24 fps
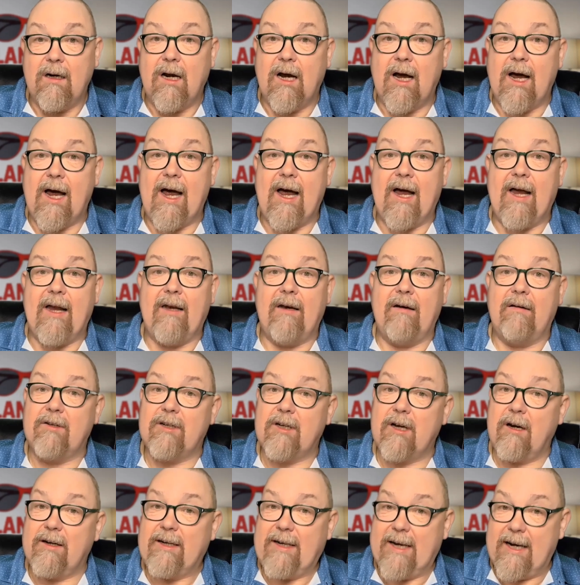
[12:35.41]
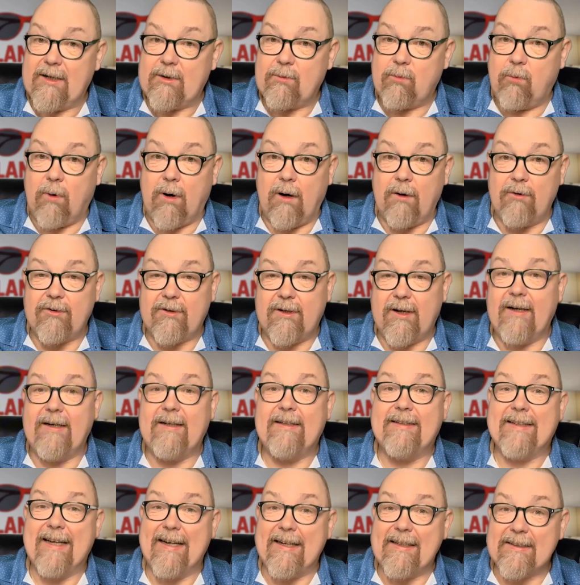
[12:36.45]
And so, yes, whilst they
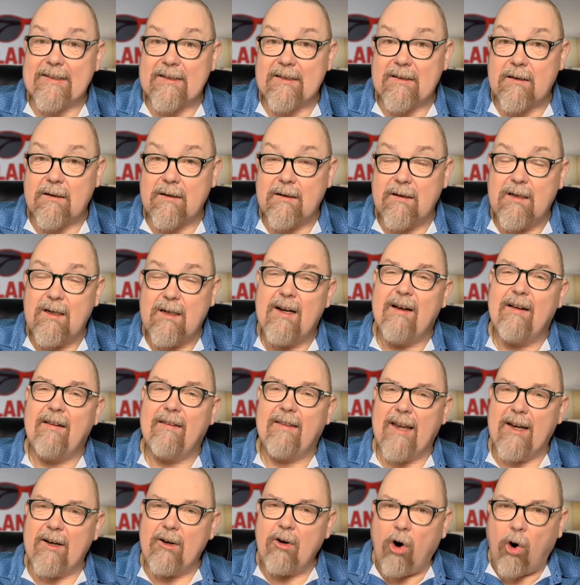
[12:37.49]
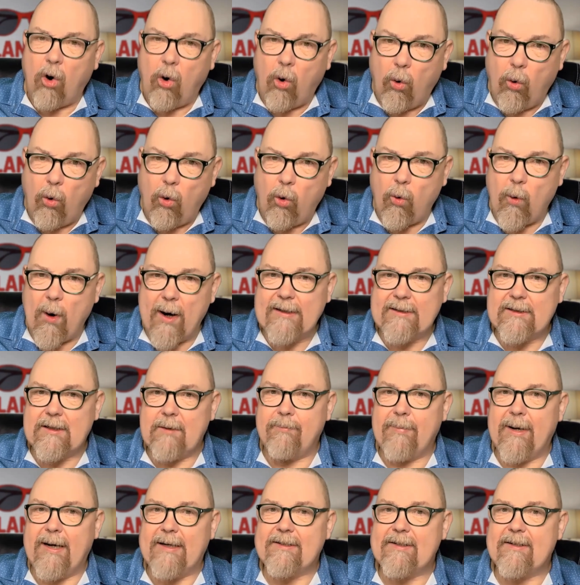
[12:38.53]
exist, they're not always the
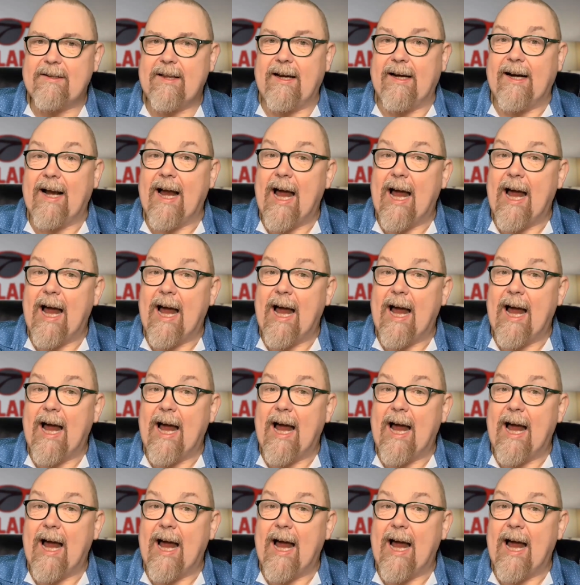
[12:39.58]
best thing.